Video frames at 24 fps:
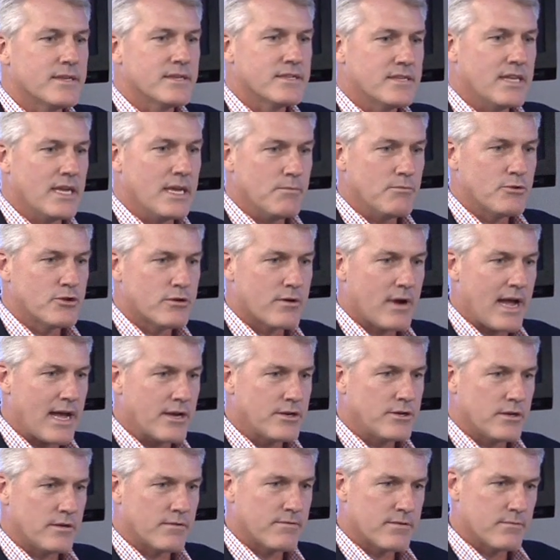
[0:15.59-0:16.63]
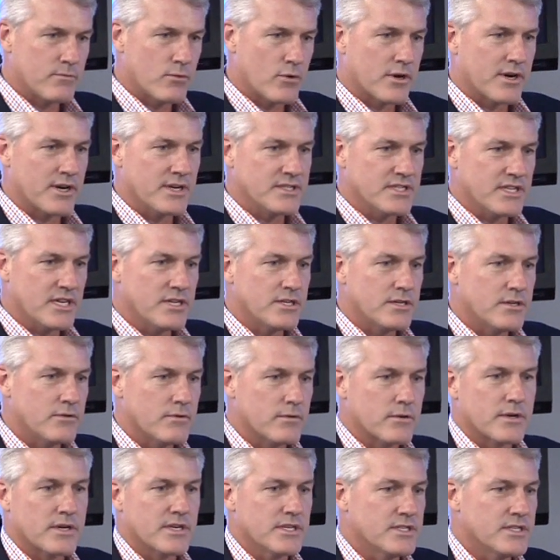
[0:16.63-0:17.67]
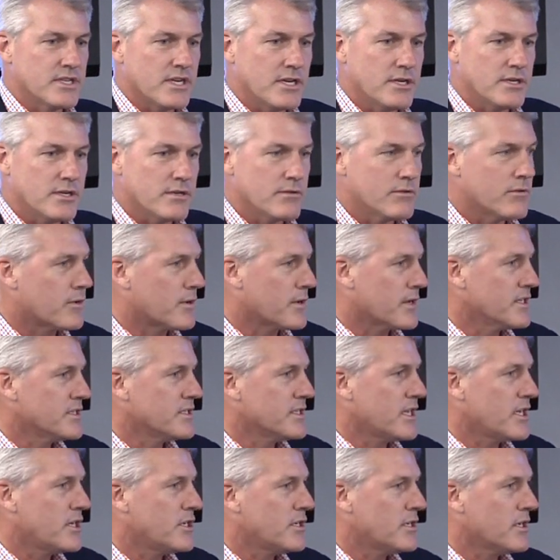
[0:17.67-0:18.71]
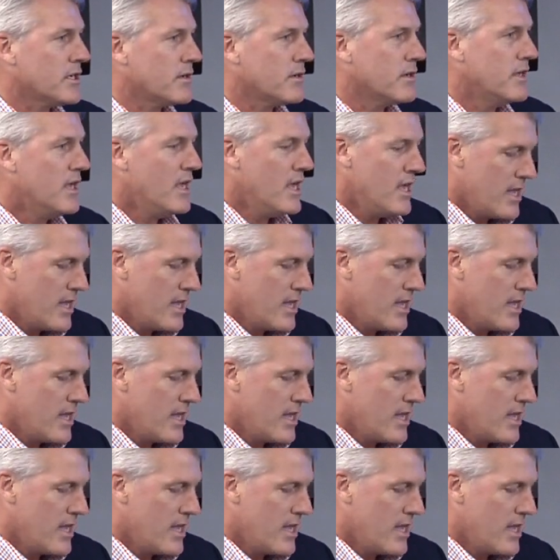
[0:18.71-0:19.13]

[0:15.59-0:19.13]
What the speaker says: the same traction from organization to organization to organization.